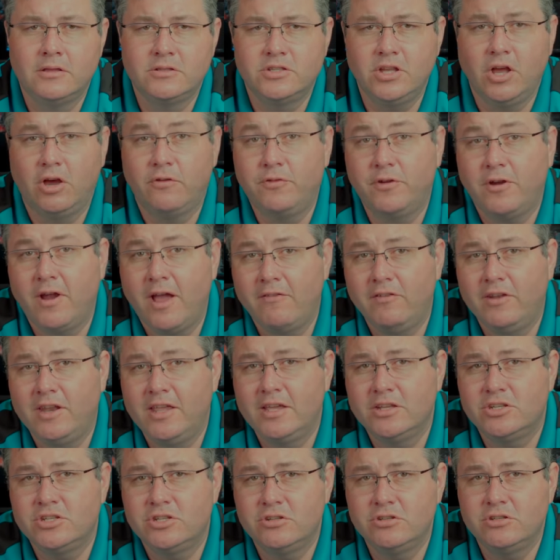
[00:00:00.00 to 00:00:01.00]
So if you're having
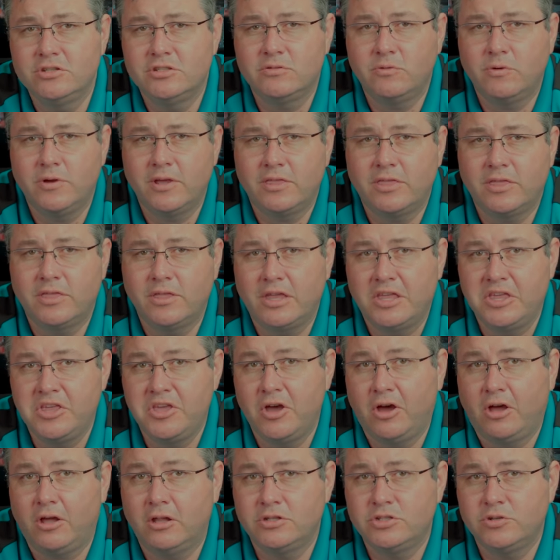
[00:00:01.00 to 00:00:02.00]
issues with
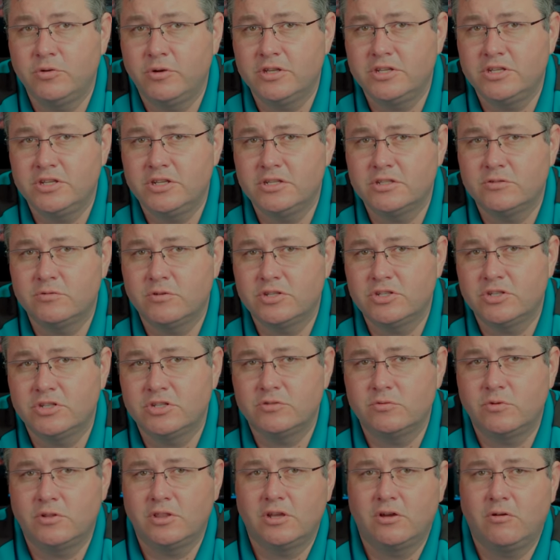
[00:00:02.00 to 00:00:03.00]
yaw twitches, which
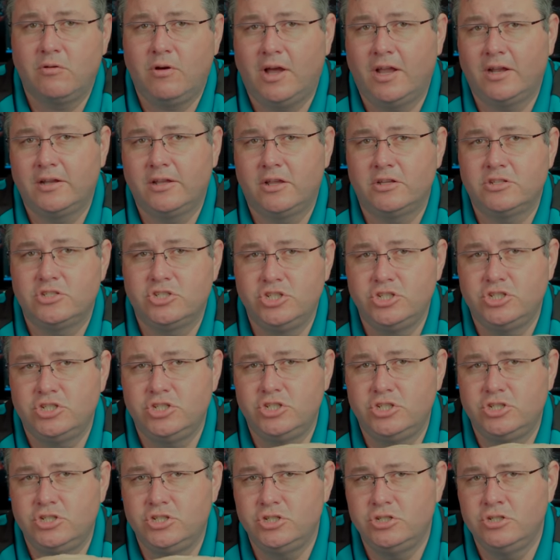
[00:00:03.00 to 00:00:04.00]
is when the quad goes
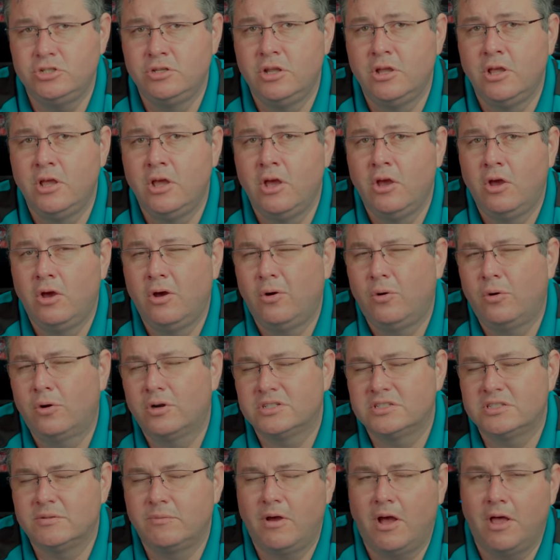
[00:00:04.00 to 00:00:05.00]
doo-doo-doo,
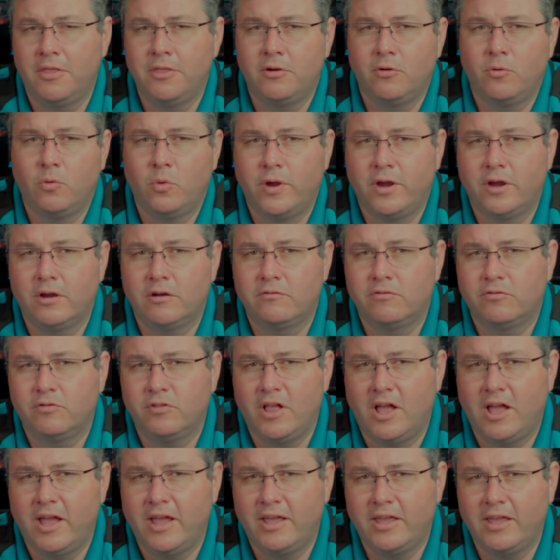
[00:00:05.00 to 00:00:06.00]
or some other weird
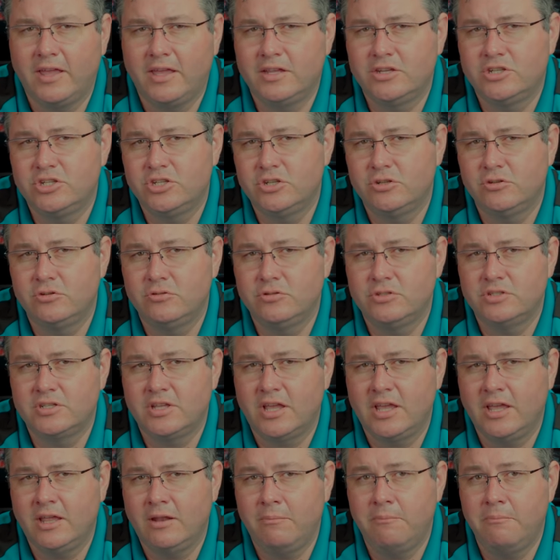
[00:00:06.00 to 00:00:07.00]
flying issues,
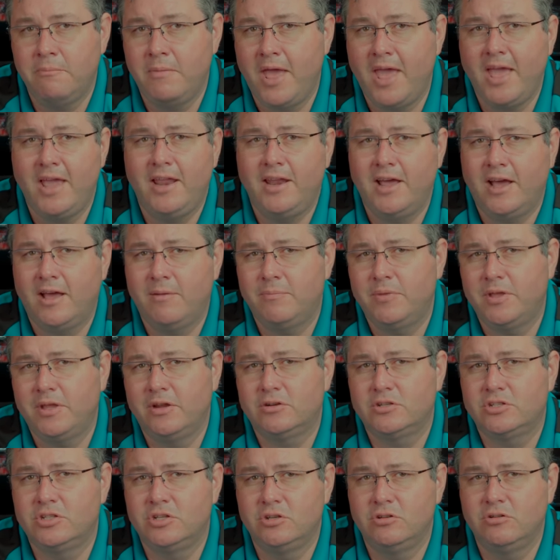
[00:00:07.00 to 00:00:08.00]
it may not be
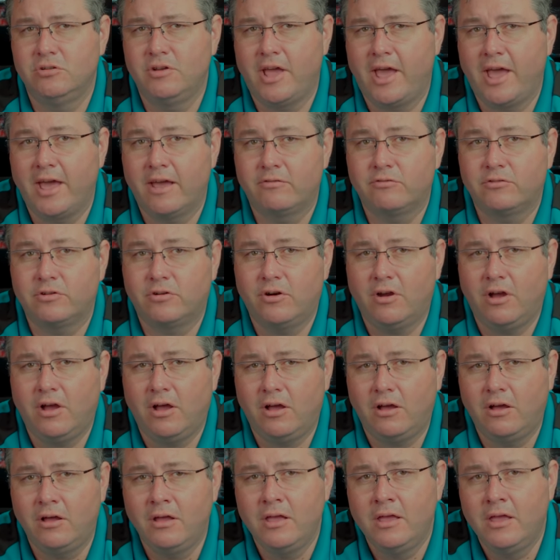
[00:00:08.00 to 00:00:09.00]
your tune after
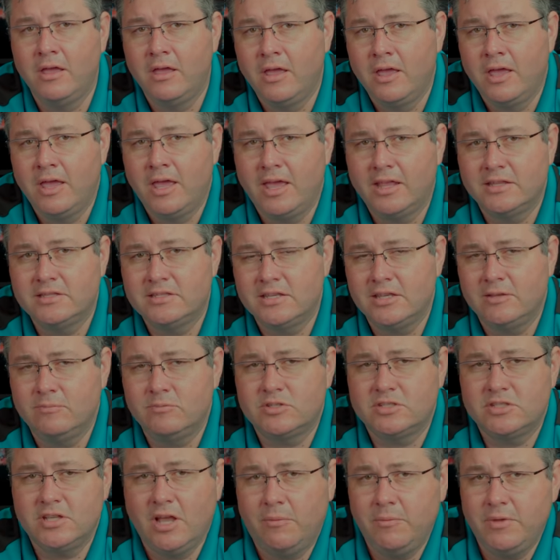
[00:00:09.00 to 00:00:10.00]
all. It
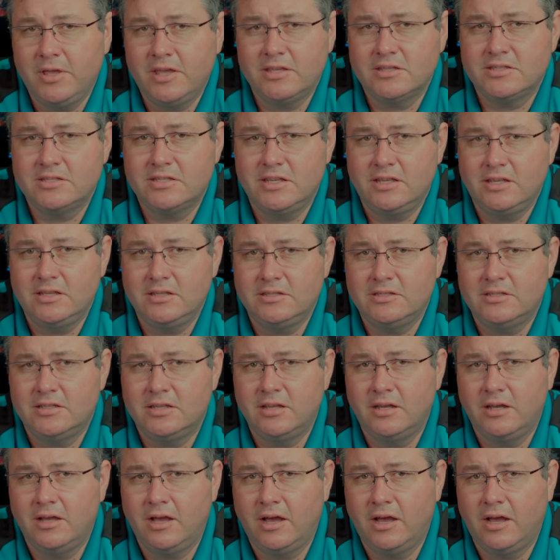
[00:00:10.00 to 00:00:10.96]
seems some ESCs